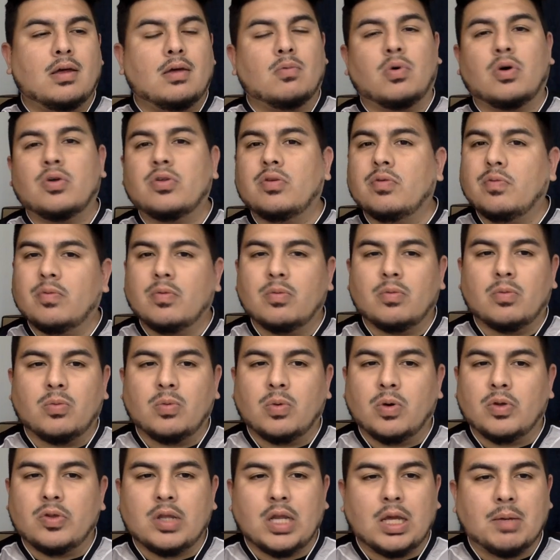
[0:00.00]

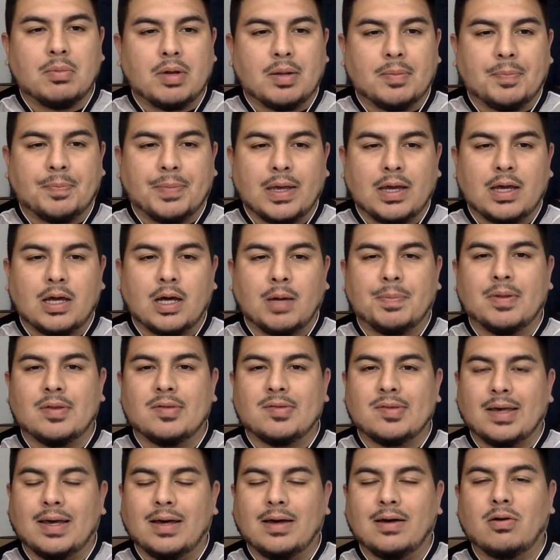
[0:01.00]
wasn't able to pick up and
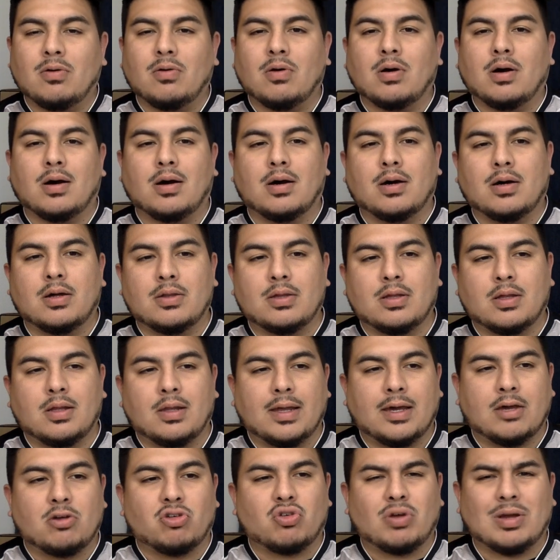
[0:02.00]
tell on the
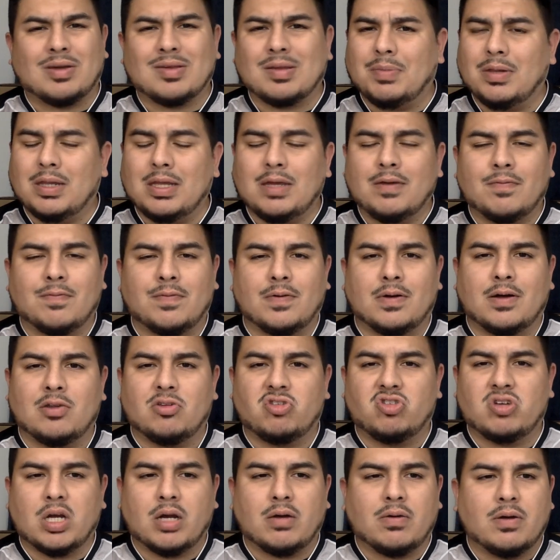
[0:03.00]
leg strikes. I believe
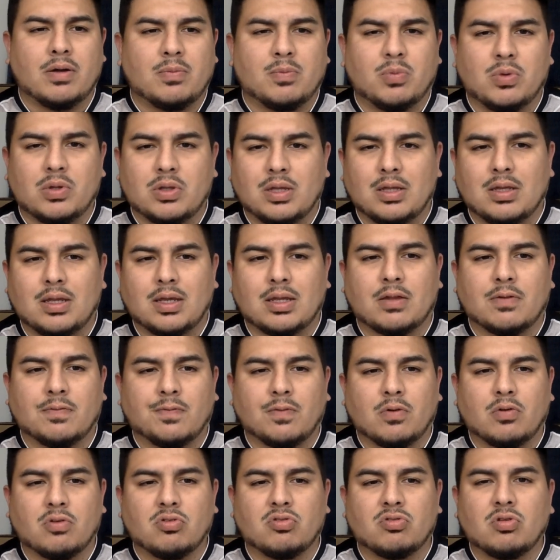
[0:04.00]
Jared, within like the
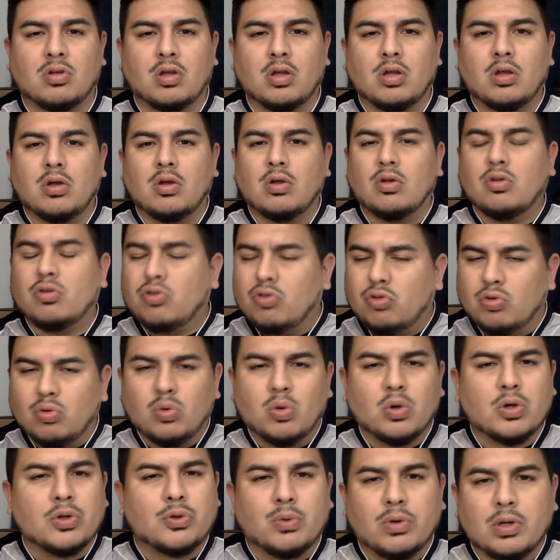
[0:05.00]
first
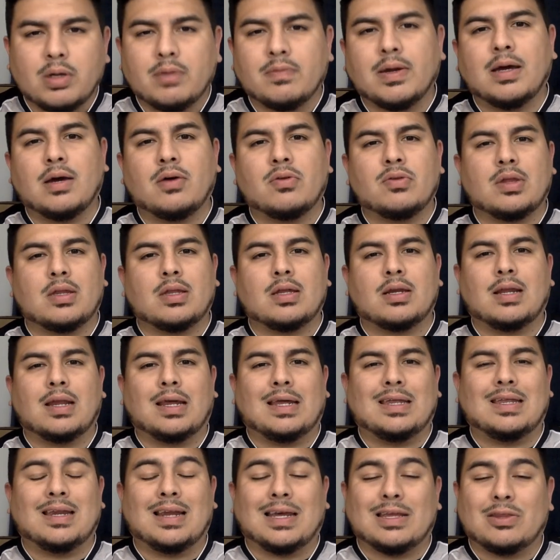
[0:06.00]
2 or 3 rounds, ended up
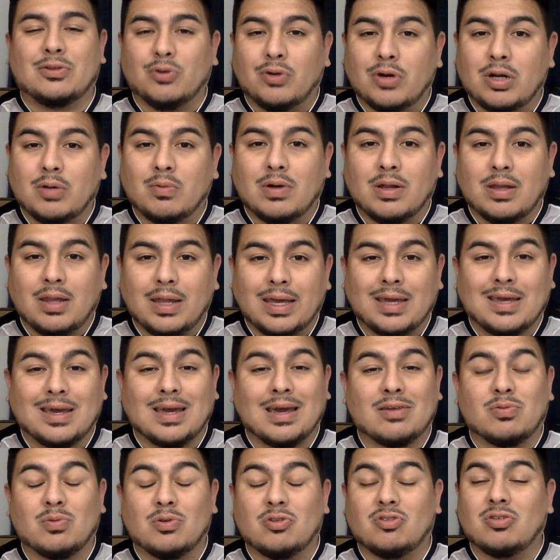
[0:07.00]
landing like 31 leg
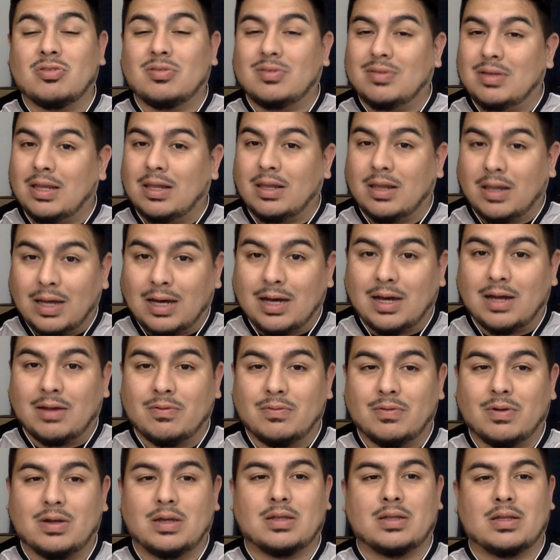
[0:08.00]
kicks, which is a lot
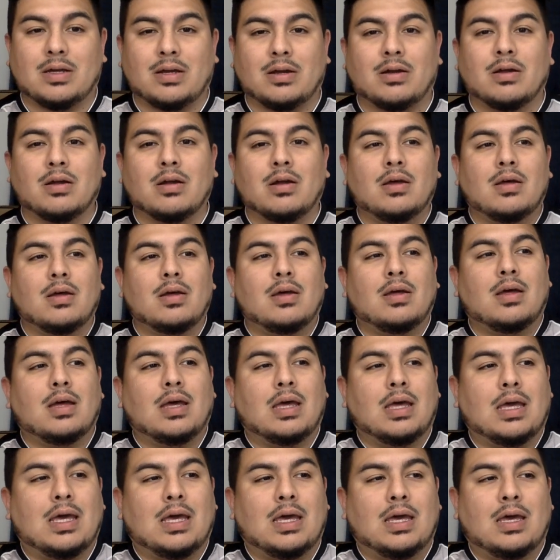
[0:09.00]
right there.
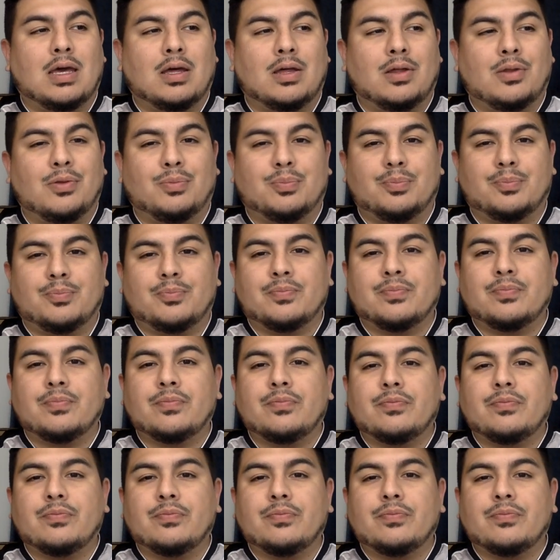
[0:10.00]
And